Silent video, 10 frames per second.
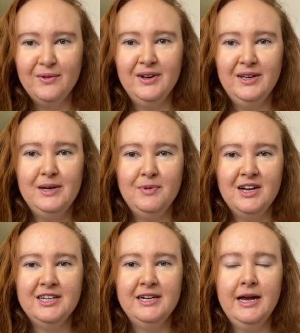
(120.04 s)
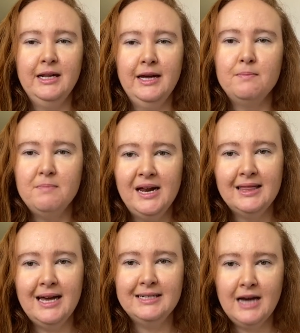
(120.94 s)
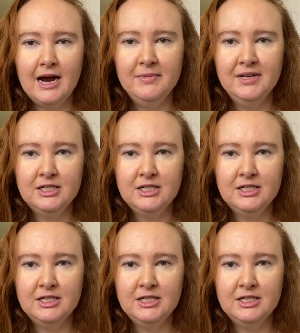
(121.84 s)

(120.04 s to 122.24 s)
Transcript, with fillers: really present, and like make that time and